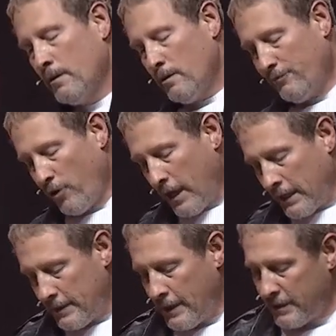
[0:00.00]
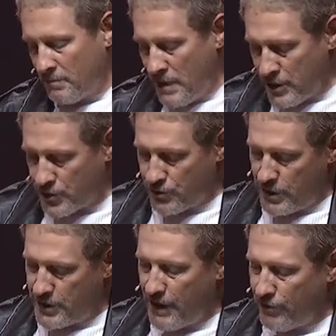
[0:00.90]
Afraid that the
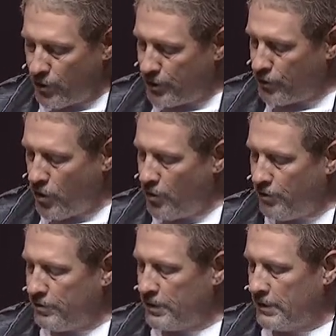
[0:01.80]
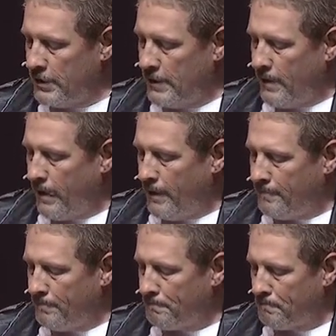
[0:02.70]
ministry's never going to grow.
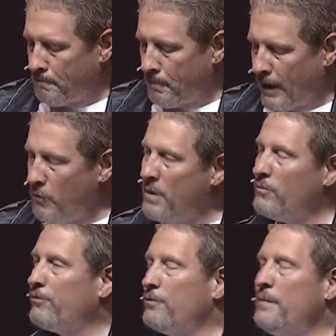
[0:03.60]
I remember for